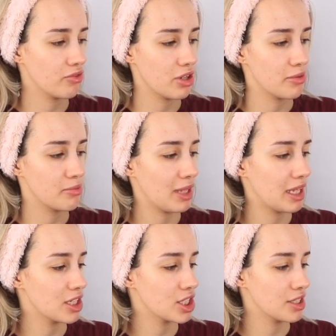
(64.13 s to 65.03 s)

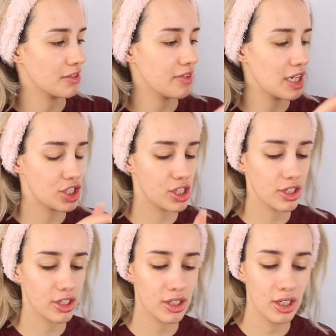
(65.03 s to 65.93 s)
Replenishing Facial
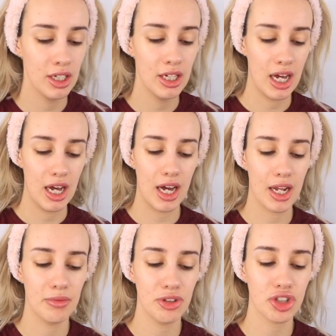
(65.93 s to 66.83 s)
Oil.
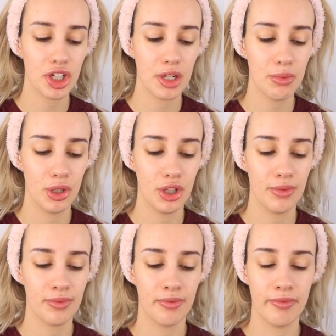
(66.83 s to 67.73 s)
I'm literally gonna put
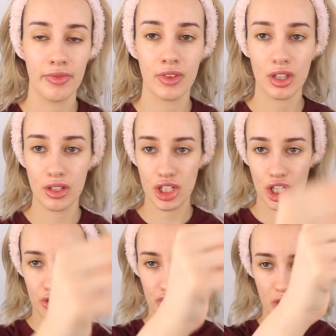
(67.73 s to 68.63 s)

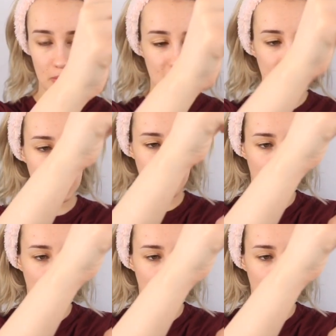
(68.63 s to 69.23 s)
2 drops into my